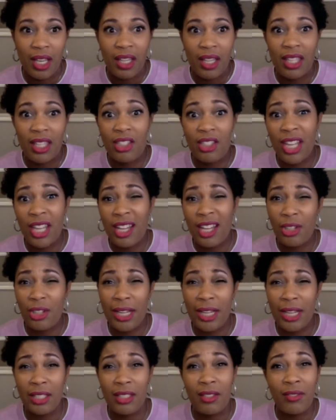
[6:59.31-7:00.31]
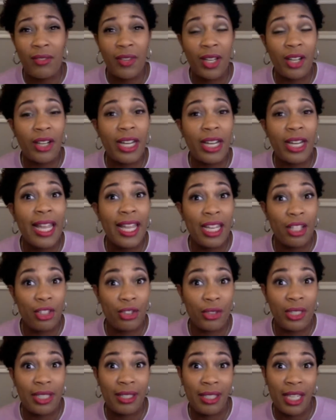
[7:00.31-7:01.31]
The GI tract is a very
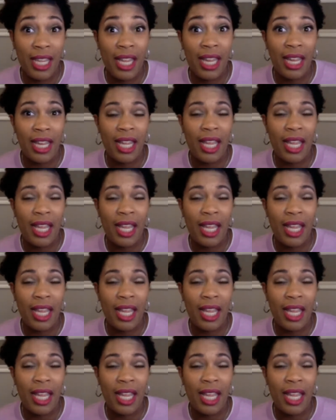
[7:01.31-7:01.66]
interesting